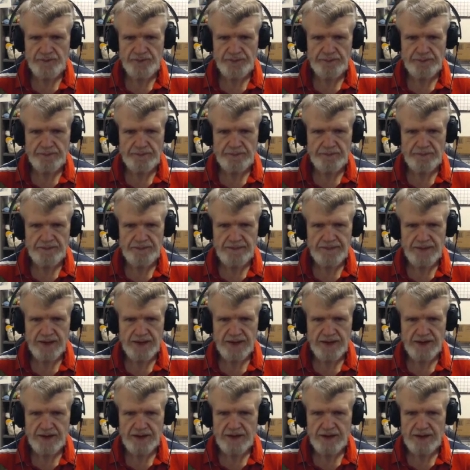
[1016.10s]

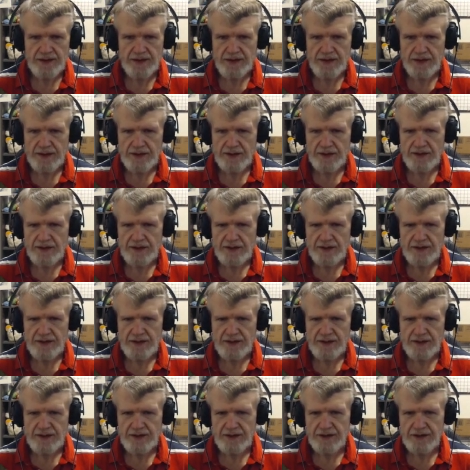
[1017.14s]
(silence)